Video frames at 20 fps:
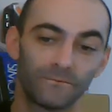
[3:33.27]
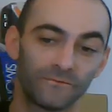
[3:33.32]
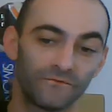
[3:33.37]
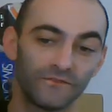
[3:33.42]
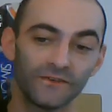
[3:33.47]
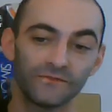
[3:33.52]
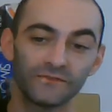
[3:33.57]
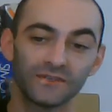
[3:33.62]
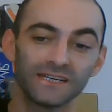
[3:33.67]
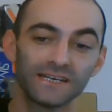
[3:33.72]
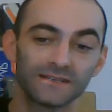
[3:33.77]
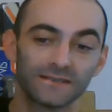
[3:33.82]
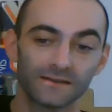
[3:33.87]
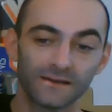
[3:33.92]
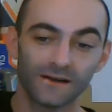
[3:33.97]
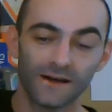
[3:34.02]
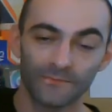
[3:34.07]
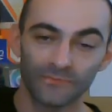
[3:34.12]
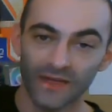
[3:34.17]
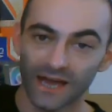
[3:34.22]
50 years
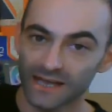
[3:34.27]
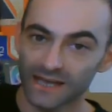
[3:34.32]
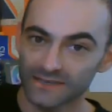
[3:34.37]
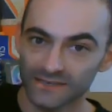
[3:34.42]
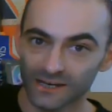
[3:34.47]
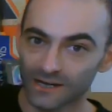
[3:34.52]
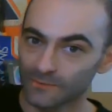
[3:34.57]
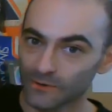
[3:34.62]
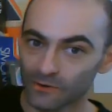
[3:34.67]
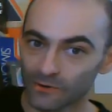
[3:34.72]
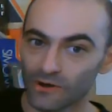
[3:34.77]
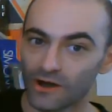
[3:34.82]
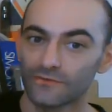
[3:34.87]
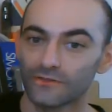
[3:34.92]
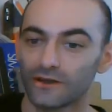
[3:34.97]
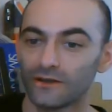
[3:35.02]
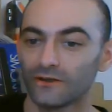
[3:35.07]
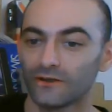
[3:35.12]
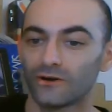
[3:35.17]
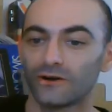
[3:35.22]
time, that is going to be worth
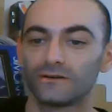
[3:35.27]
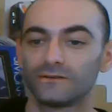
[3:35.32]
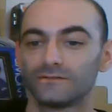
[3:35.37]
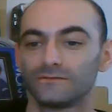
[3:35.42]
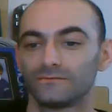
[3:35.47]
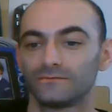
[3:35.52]
a lot.